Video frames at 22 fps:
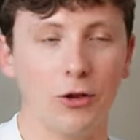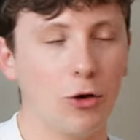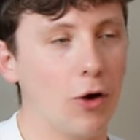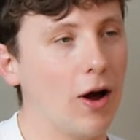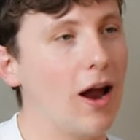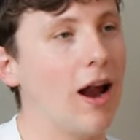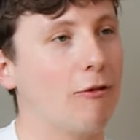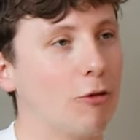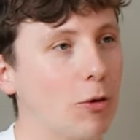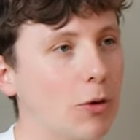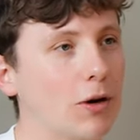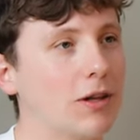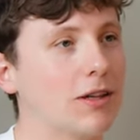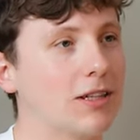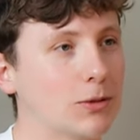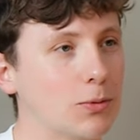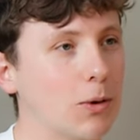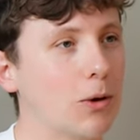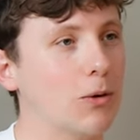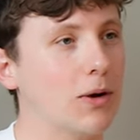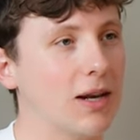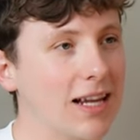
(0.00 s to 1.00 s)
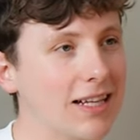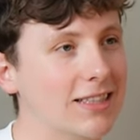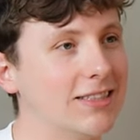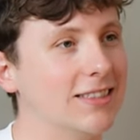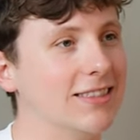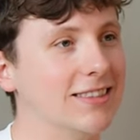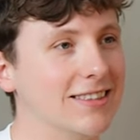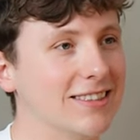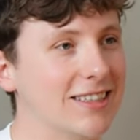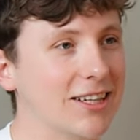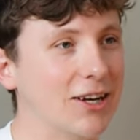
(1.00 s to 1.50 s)
not everyone in this world
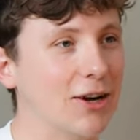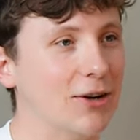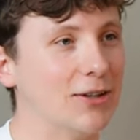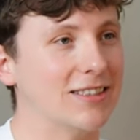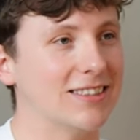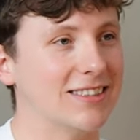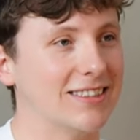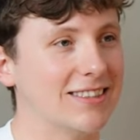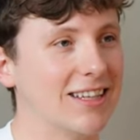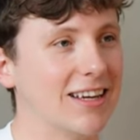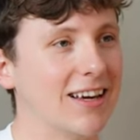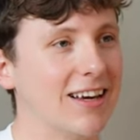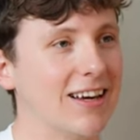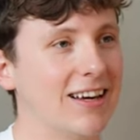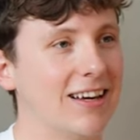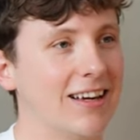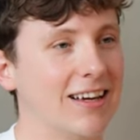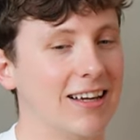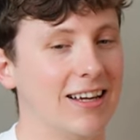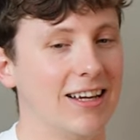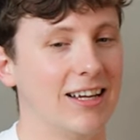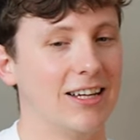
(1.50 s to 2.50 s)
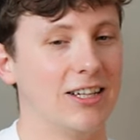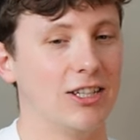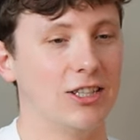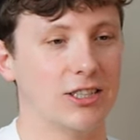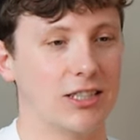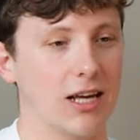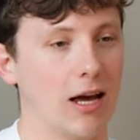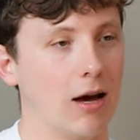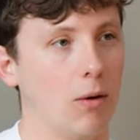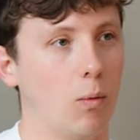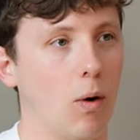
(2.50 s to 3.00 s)
litters, you know, you
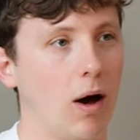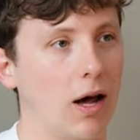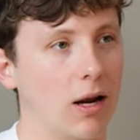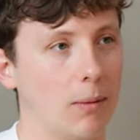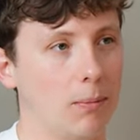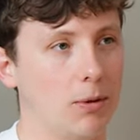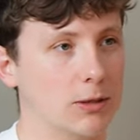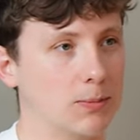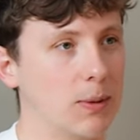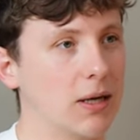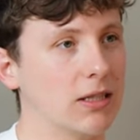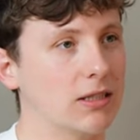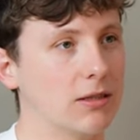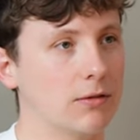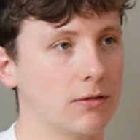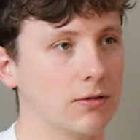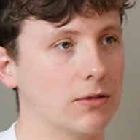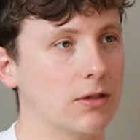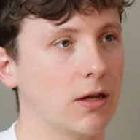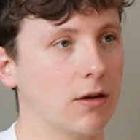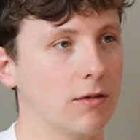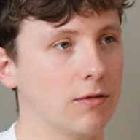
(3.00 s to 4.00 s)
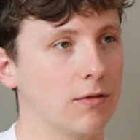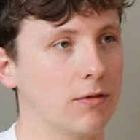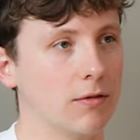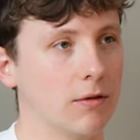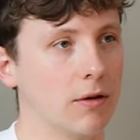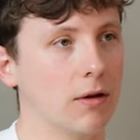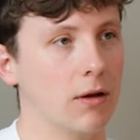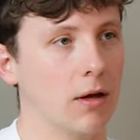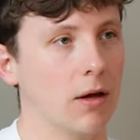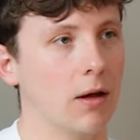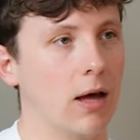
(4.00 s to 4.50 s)
just get a wider perspective of stuff.
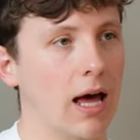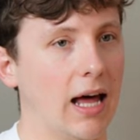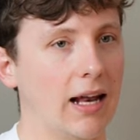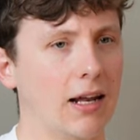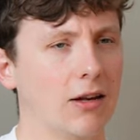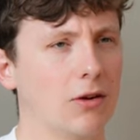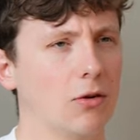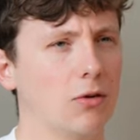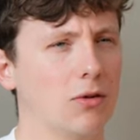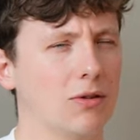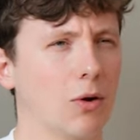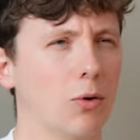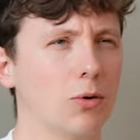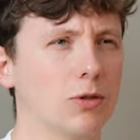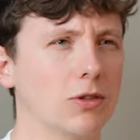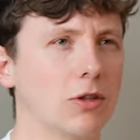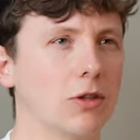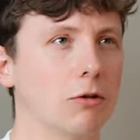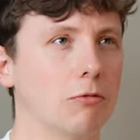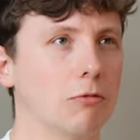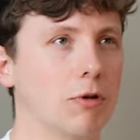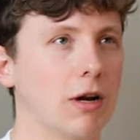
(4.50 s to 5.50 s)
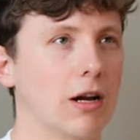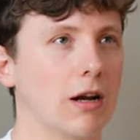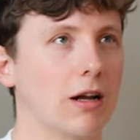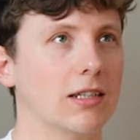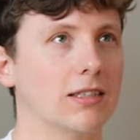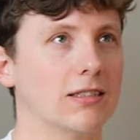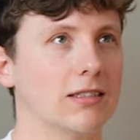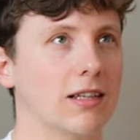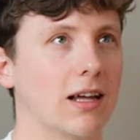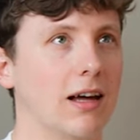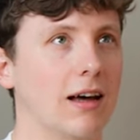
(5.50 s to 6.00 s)
Yeah. And then also you
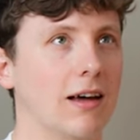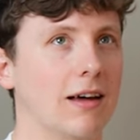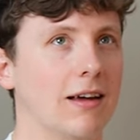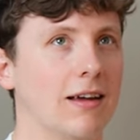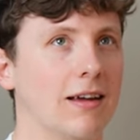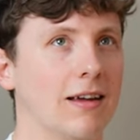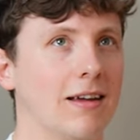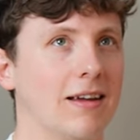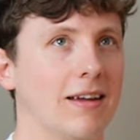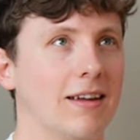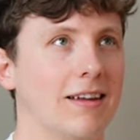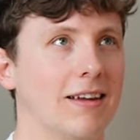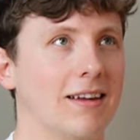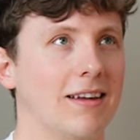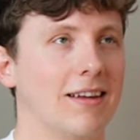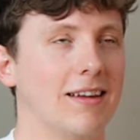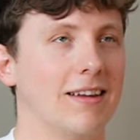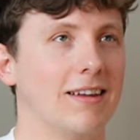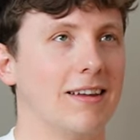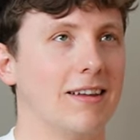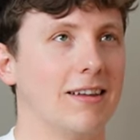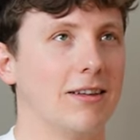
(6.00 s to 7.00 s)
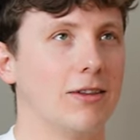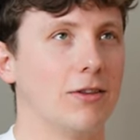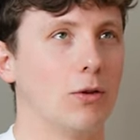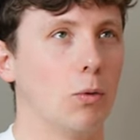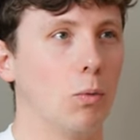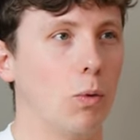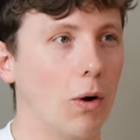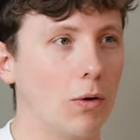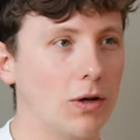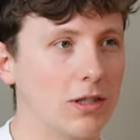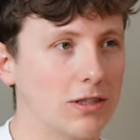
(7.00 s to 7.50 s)
realize that the
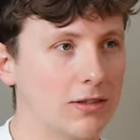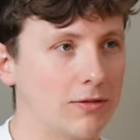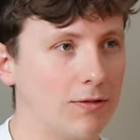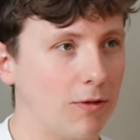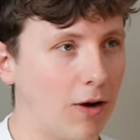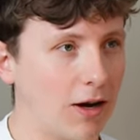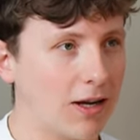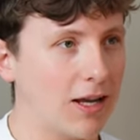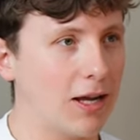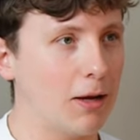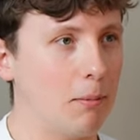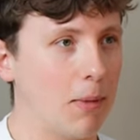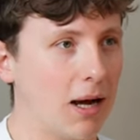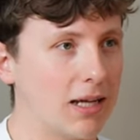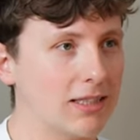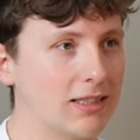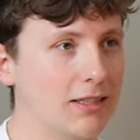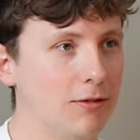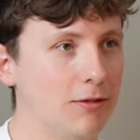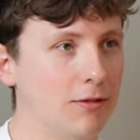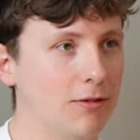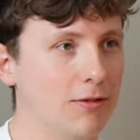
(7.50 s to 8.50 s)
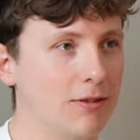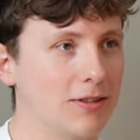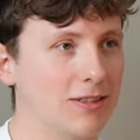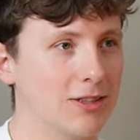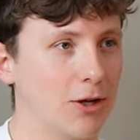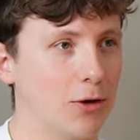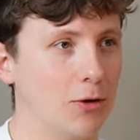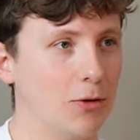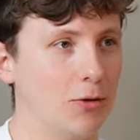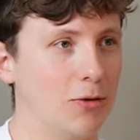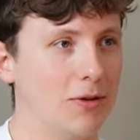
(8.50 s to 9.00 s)
world is fucking massive.
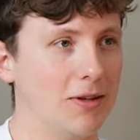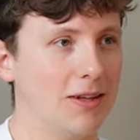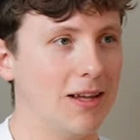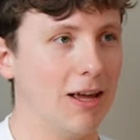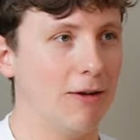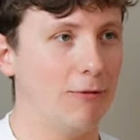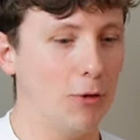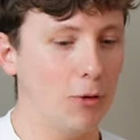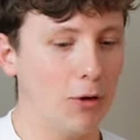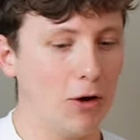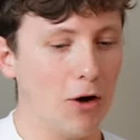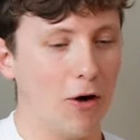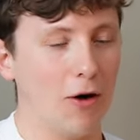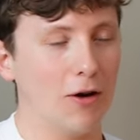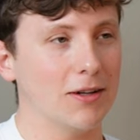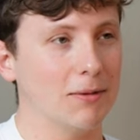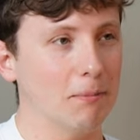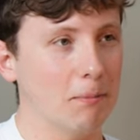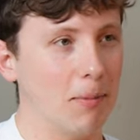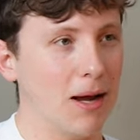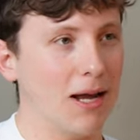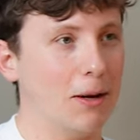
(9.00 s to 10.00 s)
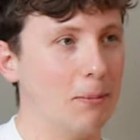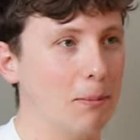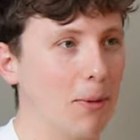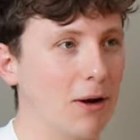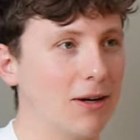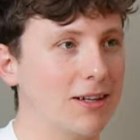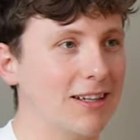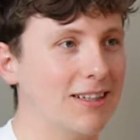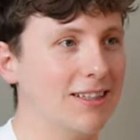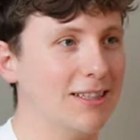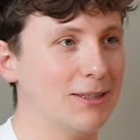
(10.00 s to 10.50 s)
So if you can't make
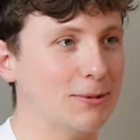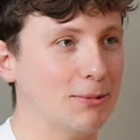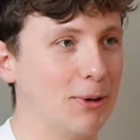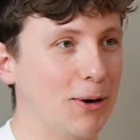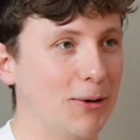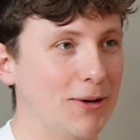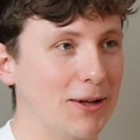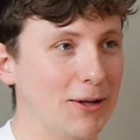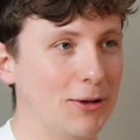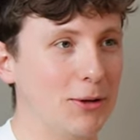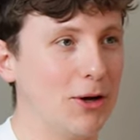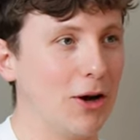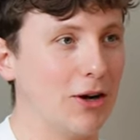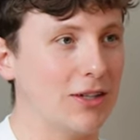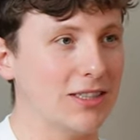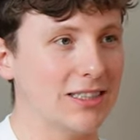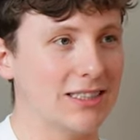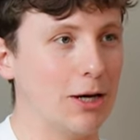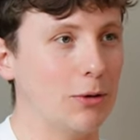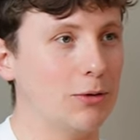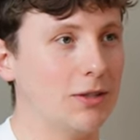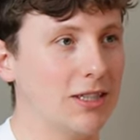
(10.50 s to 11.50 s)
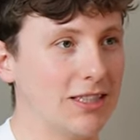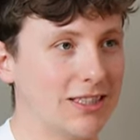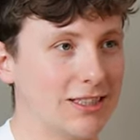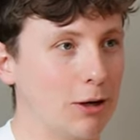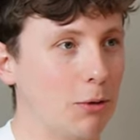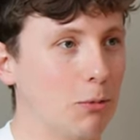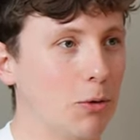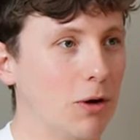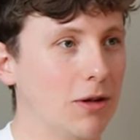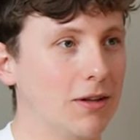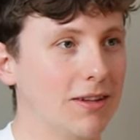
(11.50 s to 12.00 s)
money in this world and you can't sell to
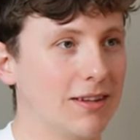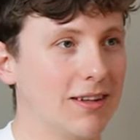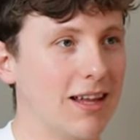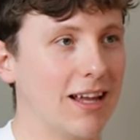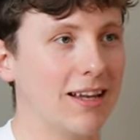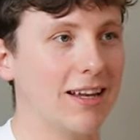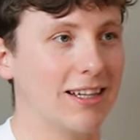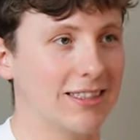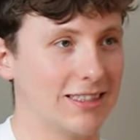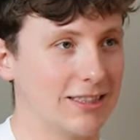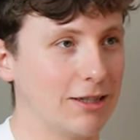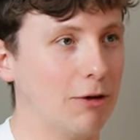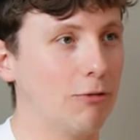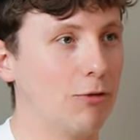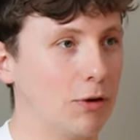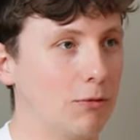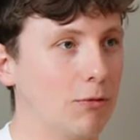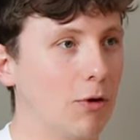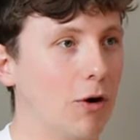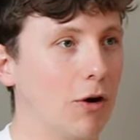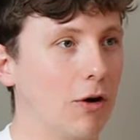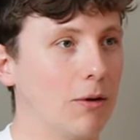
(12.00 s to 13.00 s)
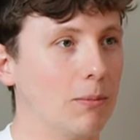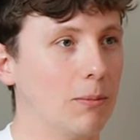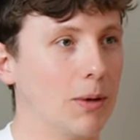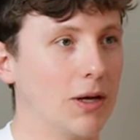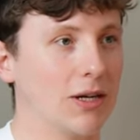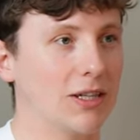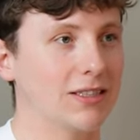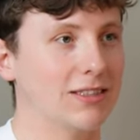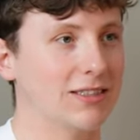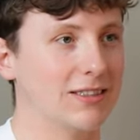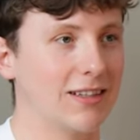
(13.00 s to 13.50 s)
someone, then there's something wrong,
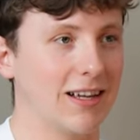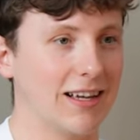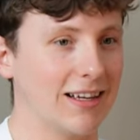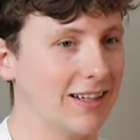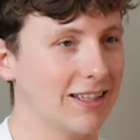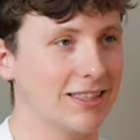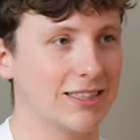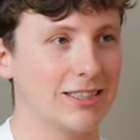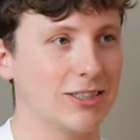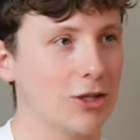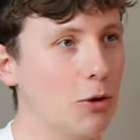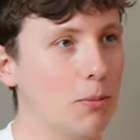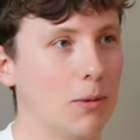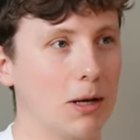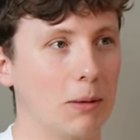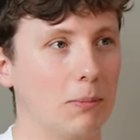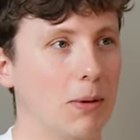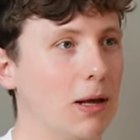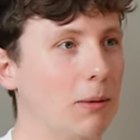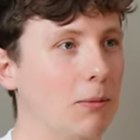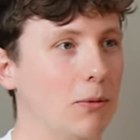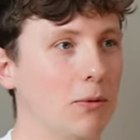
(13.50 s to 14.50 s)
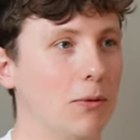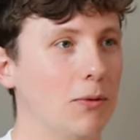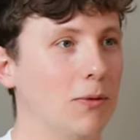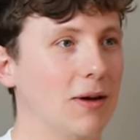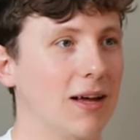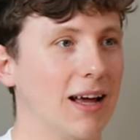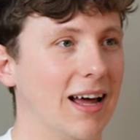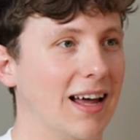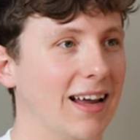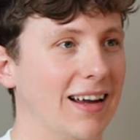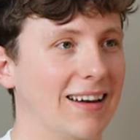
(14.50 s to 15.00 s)
because there's so many people.
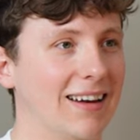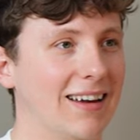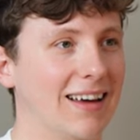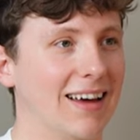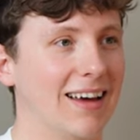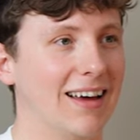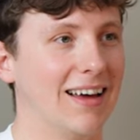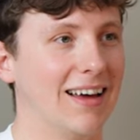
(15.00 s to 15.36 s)
Yeah. And